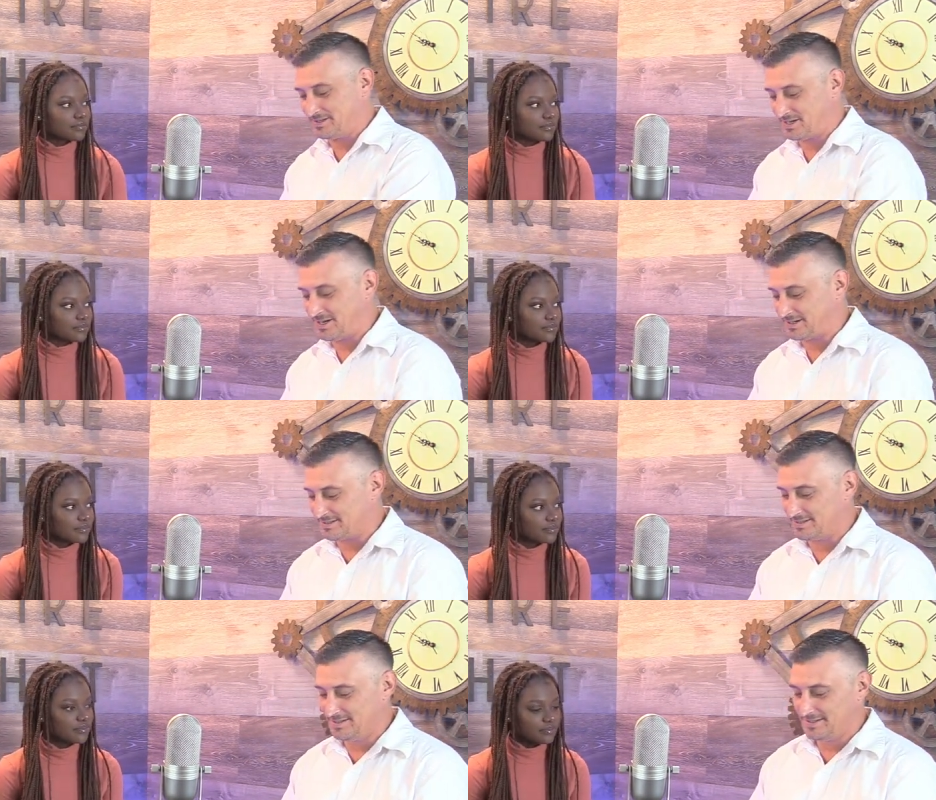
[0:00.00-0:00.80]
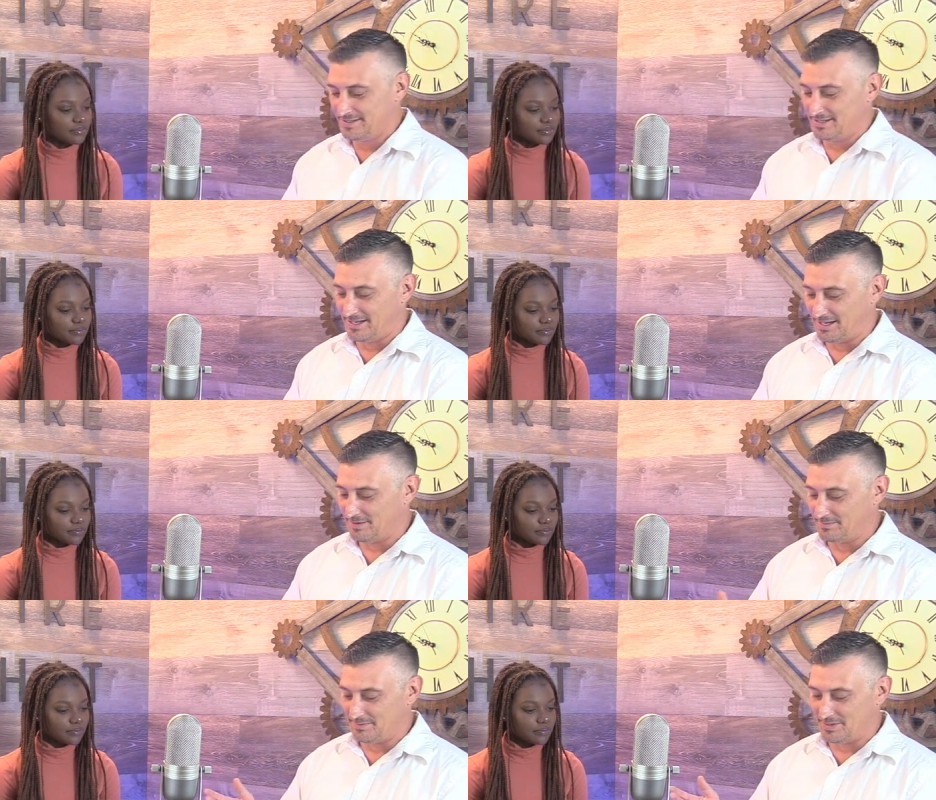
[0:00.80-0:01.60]
Speaker 1: had talked. Mm-hmm.
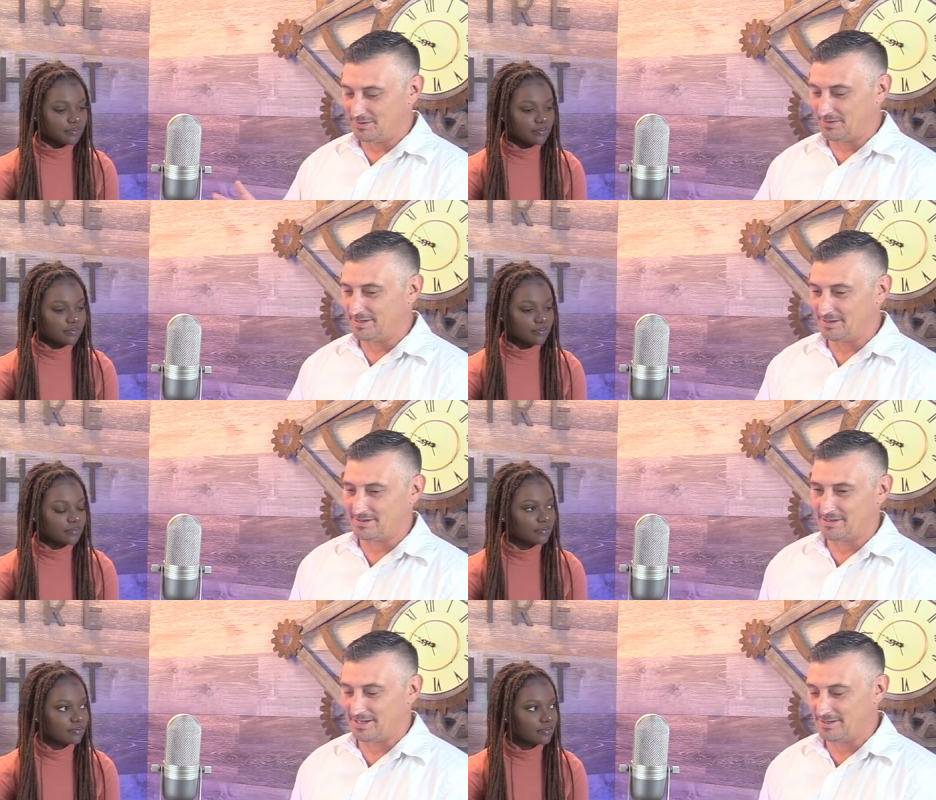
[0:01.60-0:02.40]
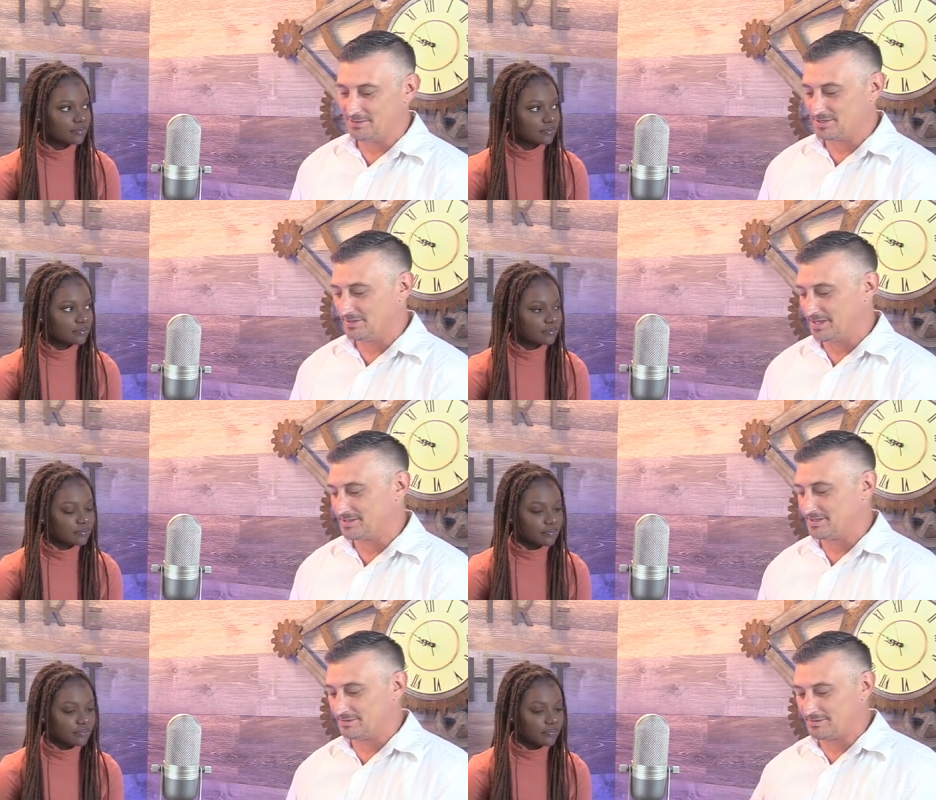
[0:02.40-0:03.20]
Um, you know, I, I usually
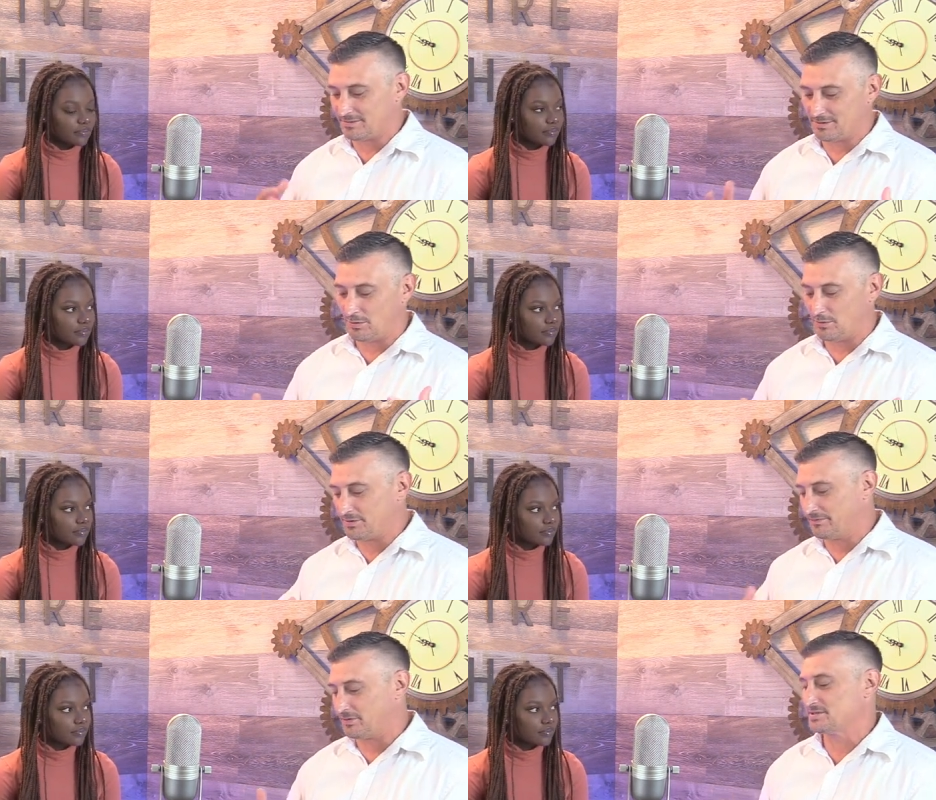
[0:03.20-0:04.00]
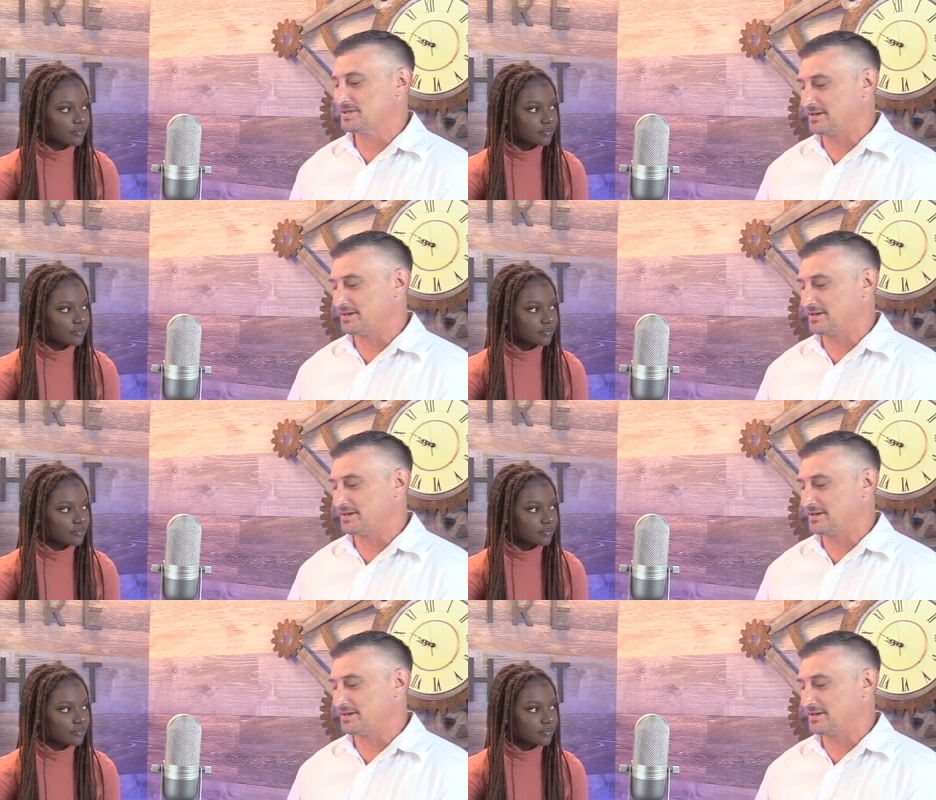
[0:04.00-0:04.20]
like to go with a verse